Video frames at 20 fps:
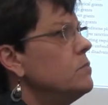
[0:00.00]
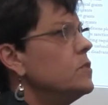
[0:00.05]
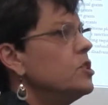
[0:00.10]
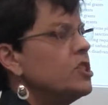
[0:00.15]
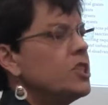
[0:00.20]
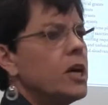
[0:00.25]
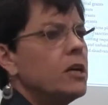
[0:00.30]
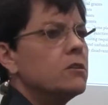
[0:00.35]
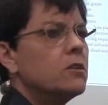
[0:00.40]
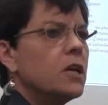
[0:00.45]

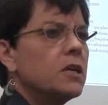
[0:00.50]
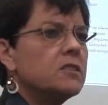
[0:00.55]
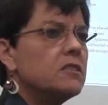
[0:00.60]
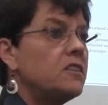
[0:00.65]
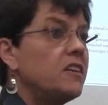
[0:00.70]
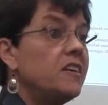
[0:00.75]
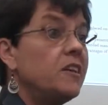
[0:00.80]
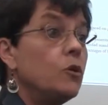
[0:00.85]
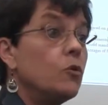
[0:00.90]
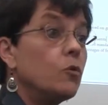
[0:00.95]
Child
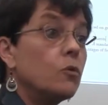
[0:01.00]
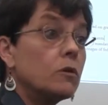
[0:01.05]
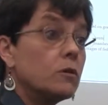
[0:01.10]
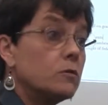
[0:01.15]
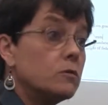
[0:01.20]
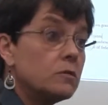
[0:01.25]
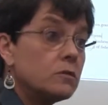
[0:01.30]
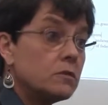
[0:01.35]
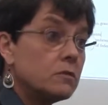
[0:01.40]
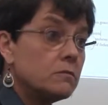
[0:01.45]
custody
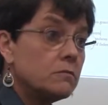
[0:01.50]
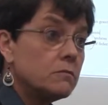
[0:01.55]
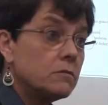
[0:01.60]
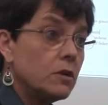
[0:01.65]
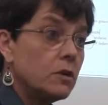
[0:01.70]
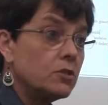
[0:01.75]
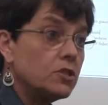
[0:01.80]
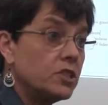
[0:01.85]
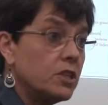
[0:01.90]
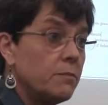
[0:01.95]
orders
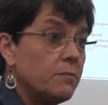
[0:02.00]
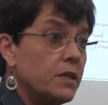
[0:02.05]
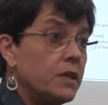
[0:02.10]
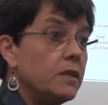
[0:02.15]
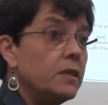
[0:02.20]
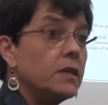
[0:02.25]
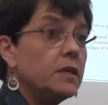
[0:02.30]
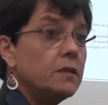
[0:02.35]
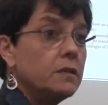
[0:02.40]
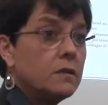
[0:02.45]
are something
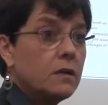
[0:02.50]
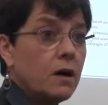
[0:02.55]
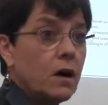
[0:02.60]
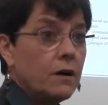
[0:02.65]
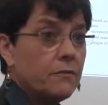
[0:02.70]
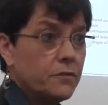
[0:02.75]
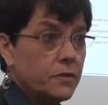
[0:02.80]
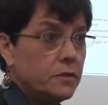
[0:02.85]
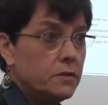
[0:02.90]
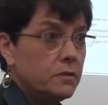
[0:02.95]
that
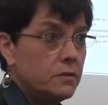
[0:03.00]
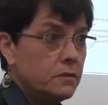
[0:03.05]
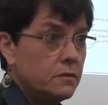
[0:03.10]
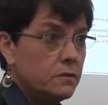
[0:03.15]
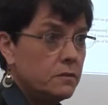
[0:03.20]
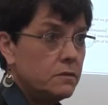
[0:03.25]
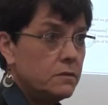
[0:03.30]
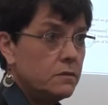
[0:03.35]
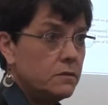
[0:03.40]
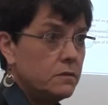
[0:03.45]
often
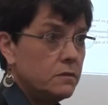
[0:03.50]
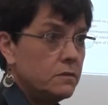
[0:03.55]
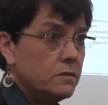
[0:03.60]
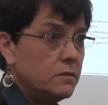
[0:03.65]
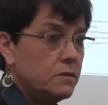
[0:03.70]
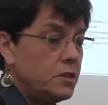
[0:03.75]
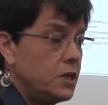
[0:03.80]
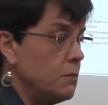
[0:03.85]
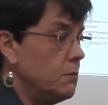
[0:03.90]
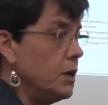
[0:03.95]

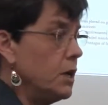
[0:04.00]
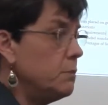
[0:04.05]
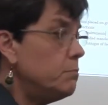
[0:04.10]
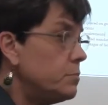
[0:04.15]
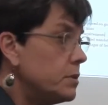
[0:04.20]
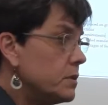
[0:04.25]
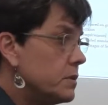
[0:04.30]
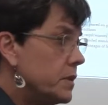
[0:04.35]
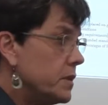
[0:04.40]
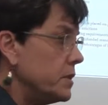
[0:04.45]
come up
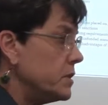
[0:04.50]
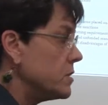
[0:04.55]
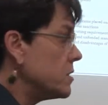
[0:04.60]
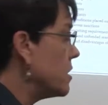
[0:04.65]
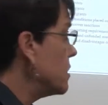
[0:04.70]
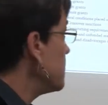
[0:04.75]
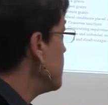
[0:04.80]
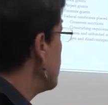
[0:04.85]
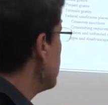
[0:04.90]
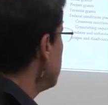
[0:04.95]
in this
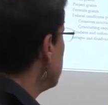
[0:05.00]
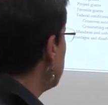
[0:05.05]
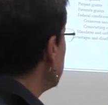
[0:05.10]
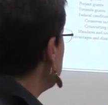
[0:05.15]
context.